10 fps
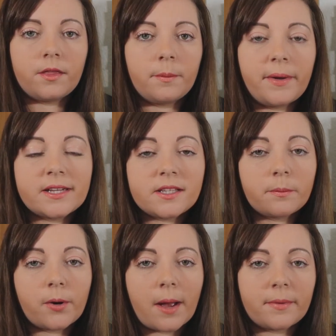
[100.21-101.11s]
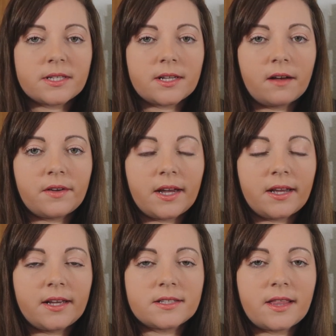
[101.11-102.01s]
The basic premise of
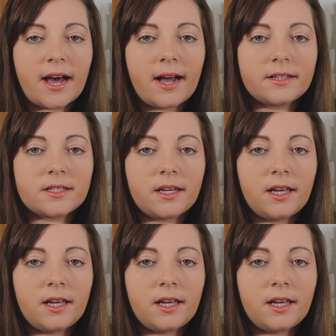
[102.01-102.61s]
it is that